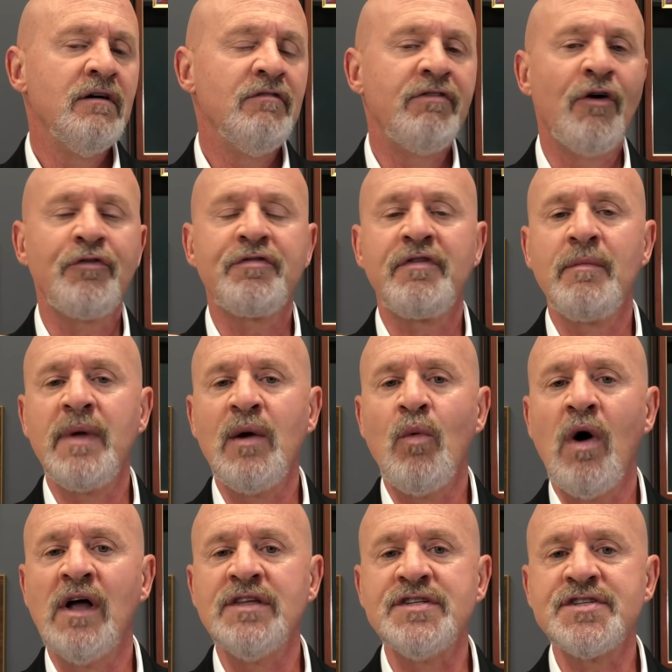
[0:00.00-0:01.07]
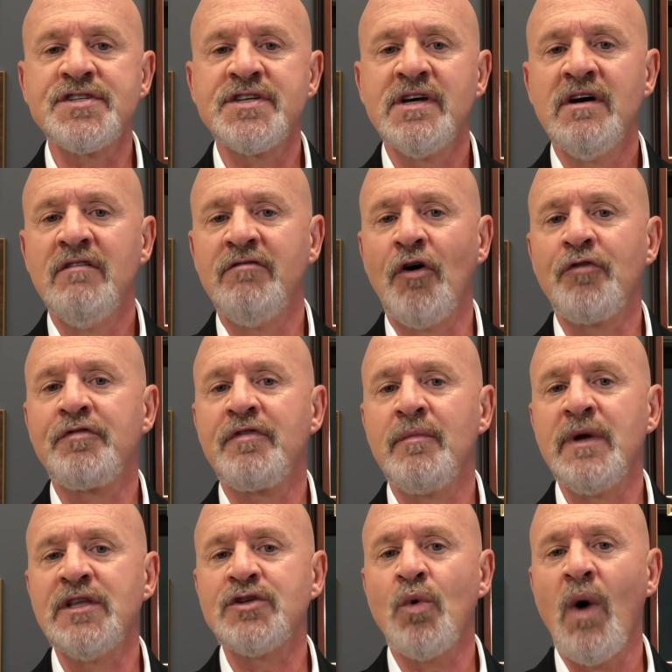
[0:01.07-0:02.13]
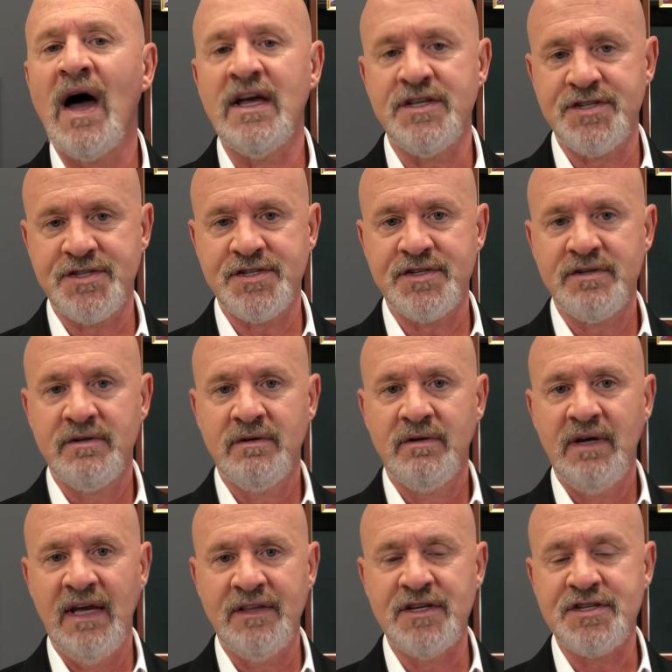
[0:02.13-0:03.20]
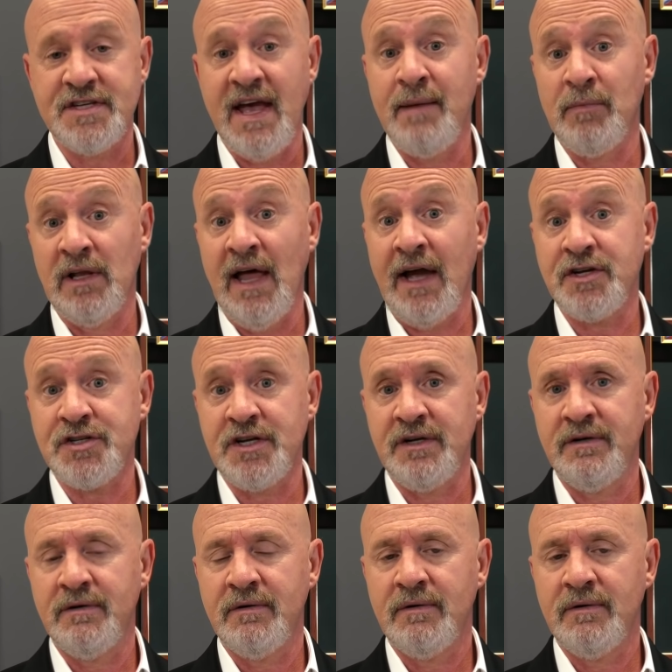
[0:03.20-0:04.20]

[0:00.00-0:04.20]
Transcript: Vote for me once. Vote for me twice in the same election.